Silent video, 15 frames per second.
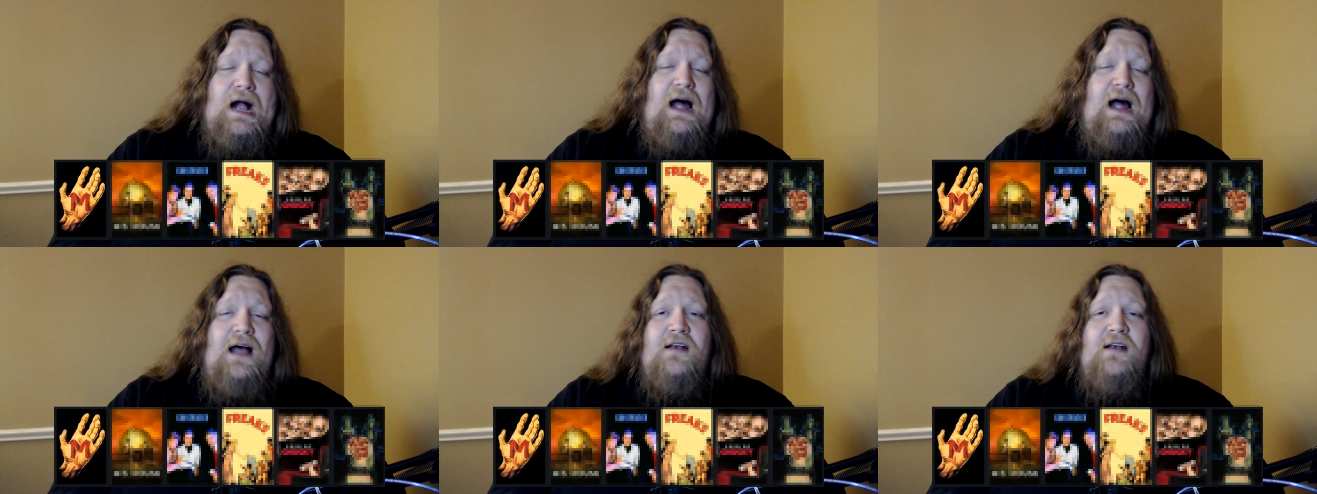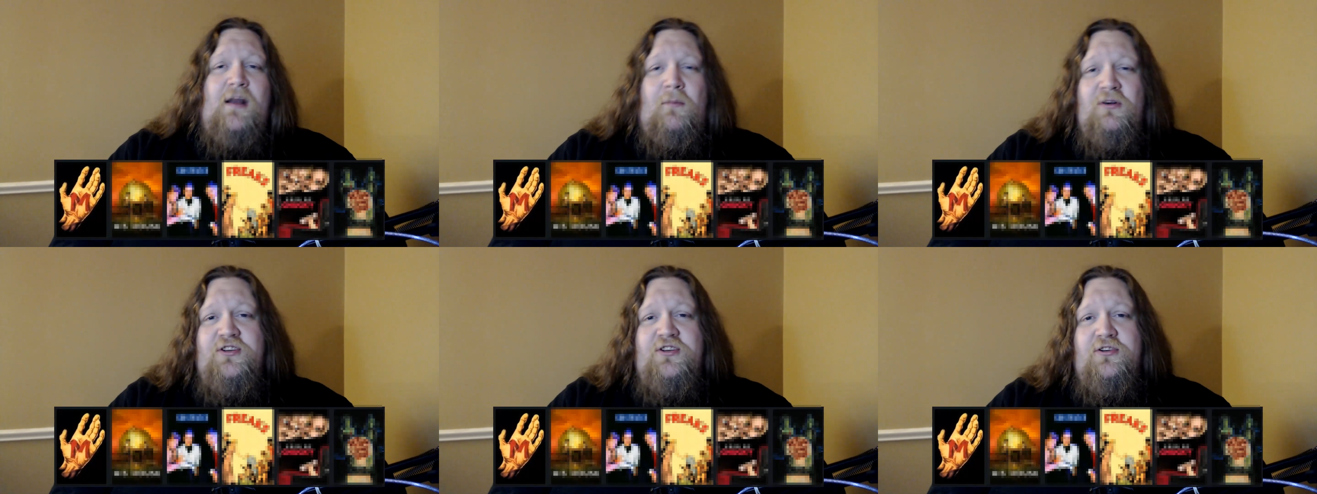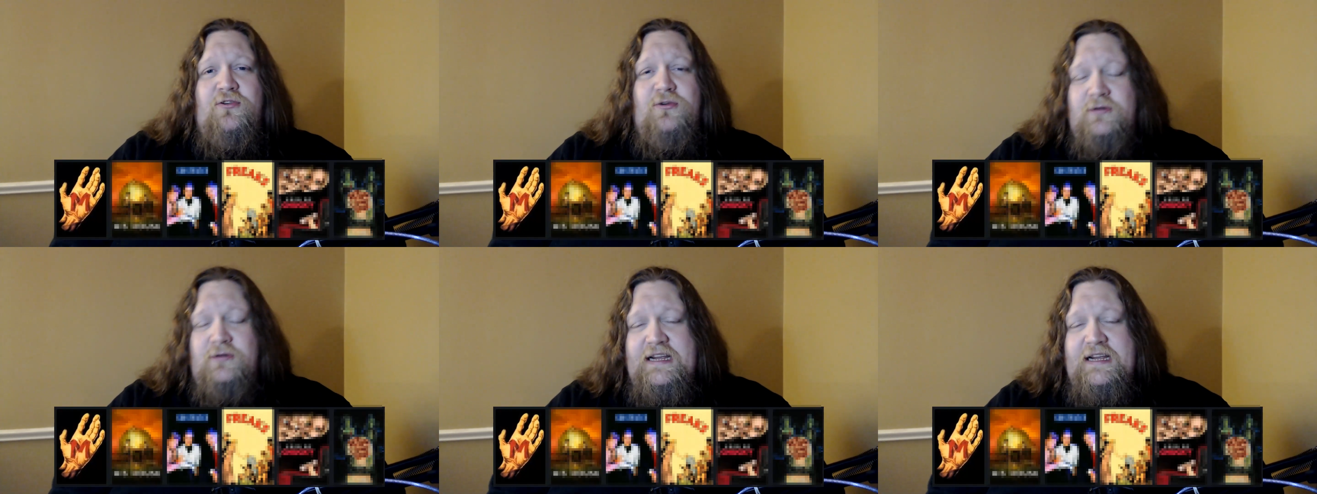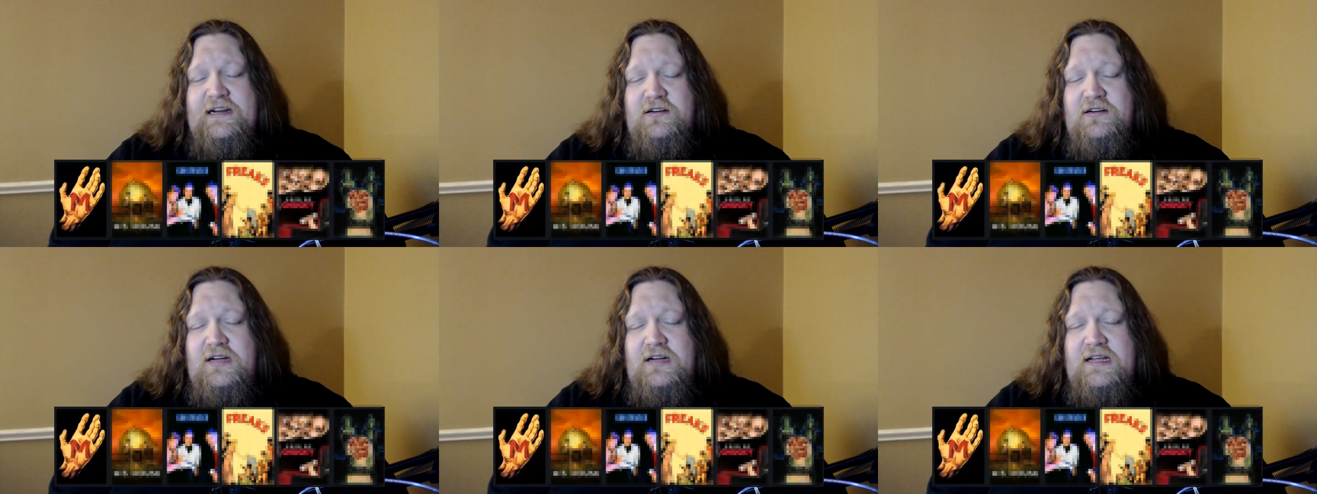Number 2
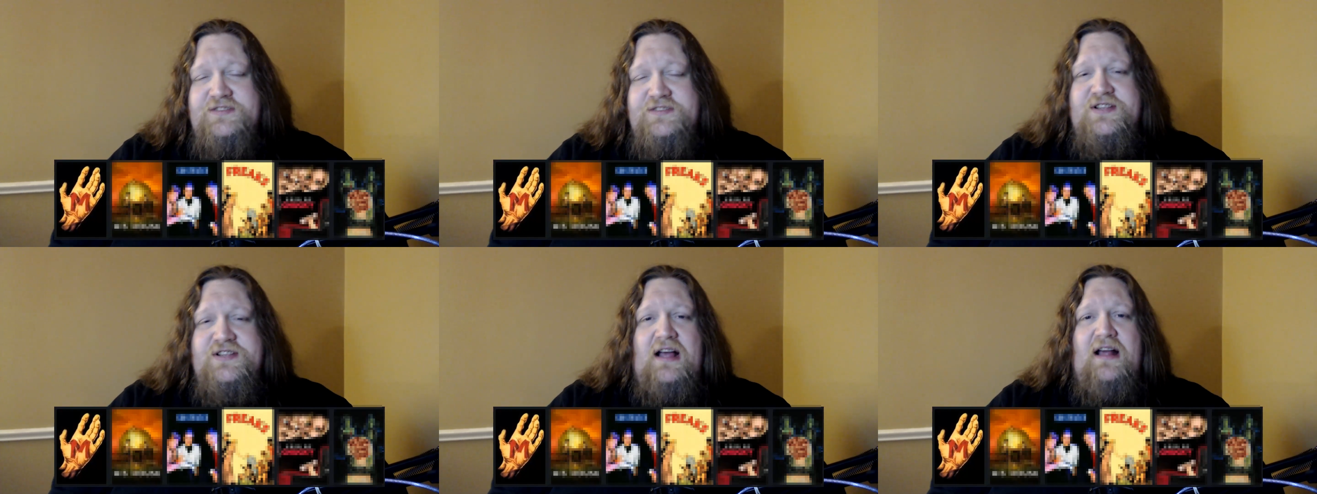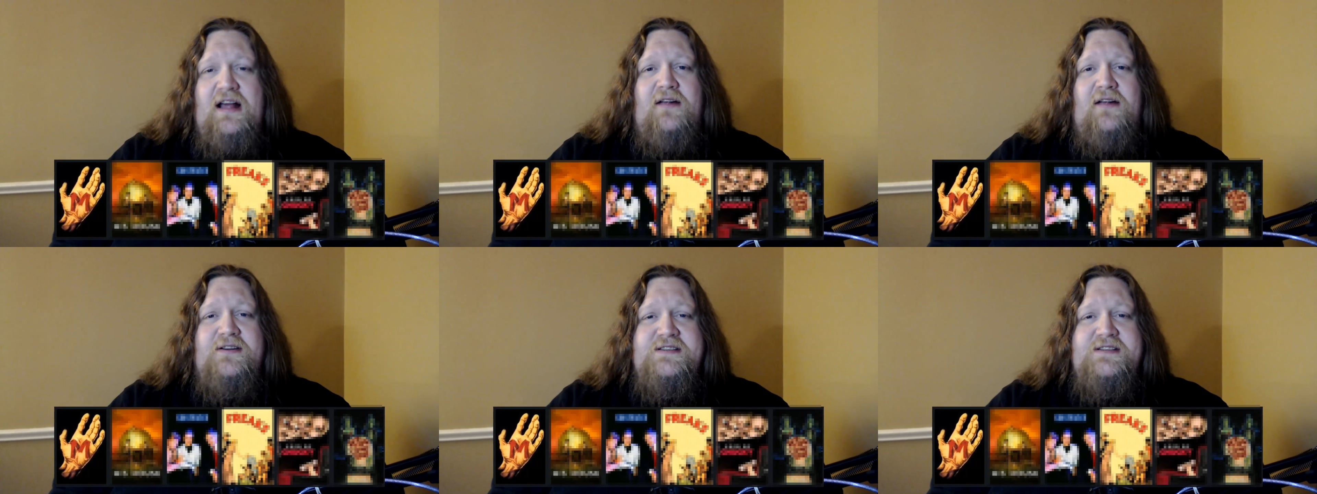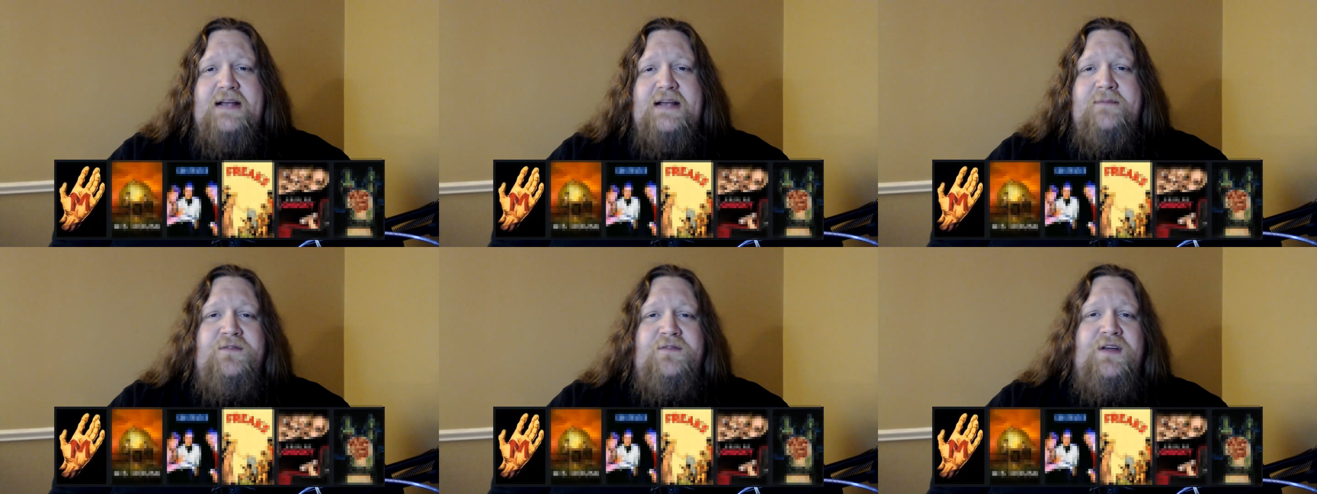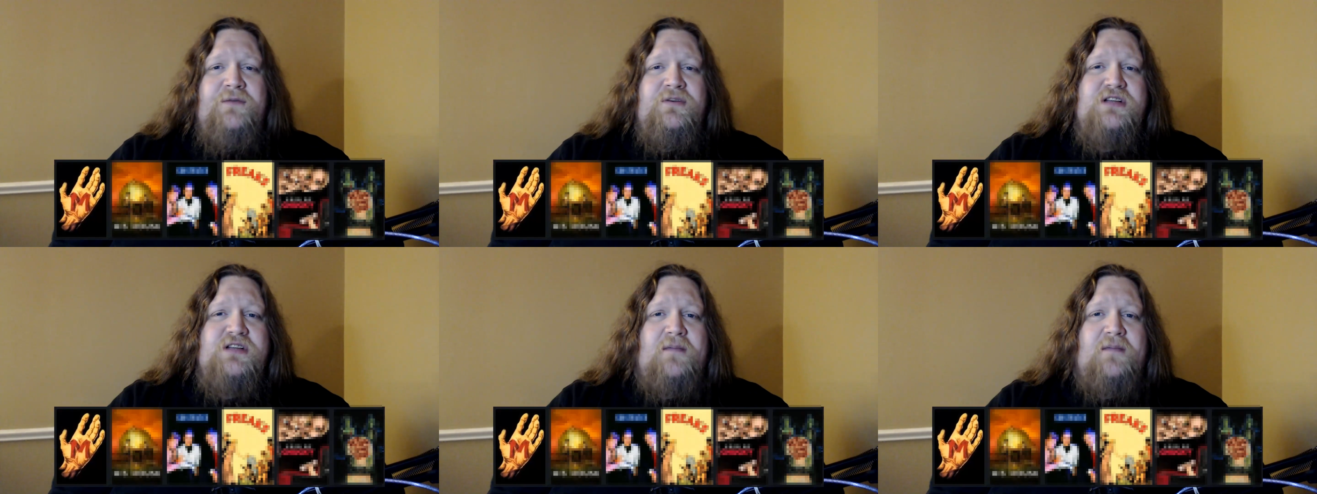here is the second movie I
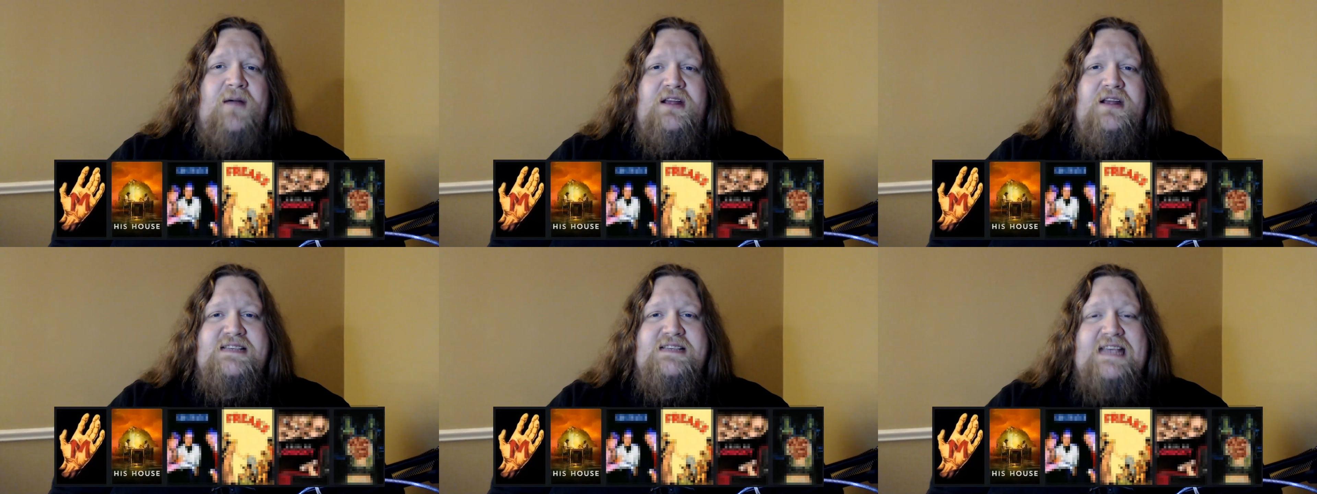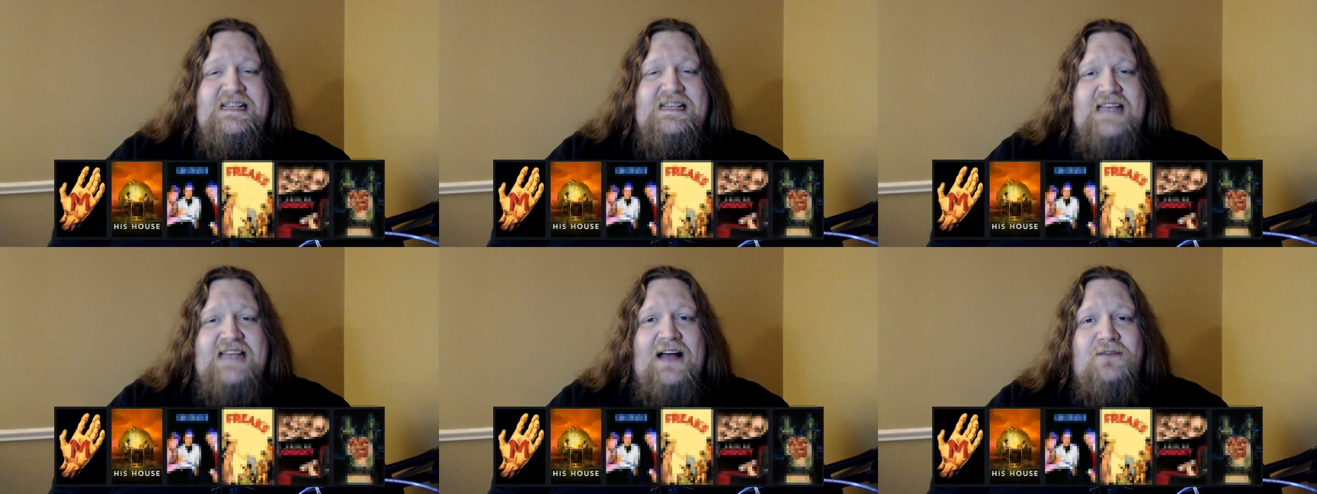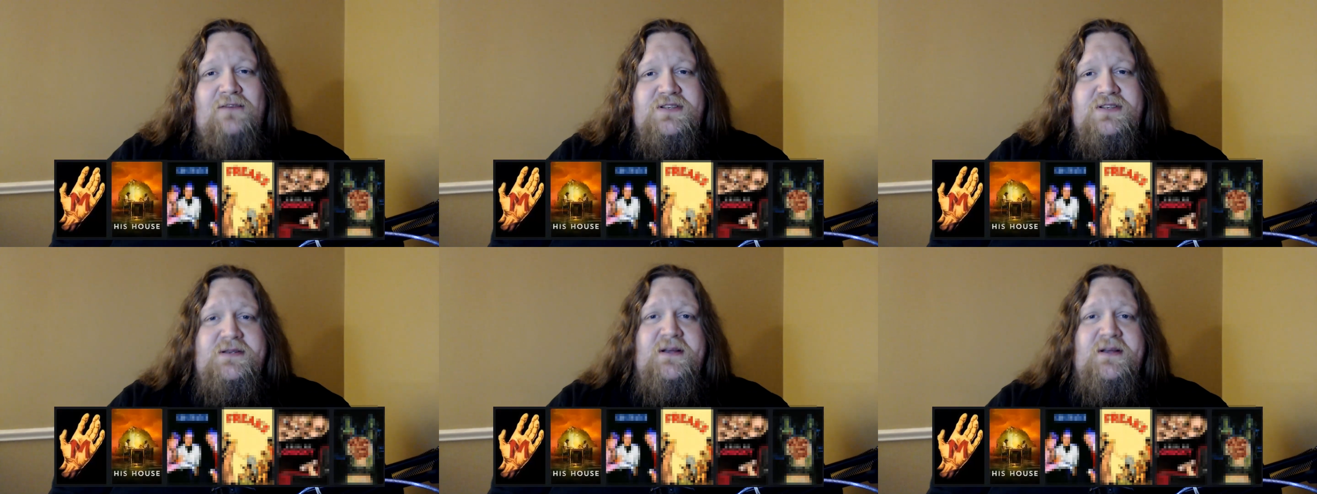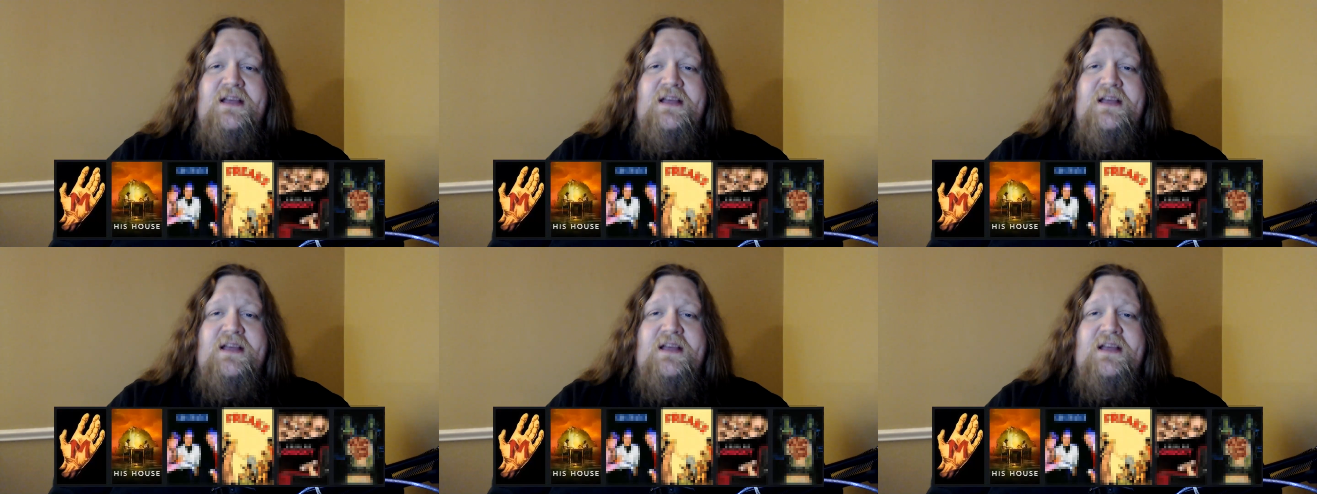want to talk about is His House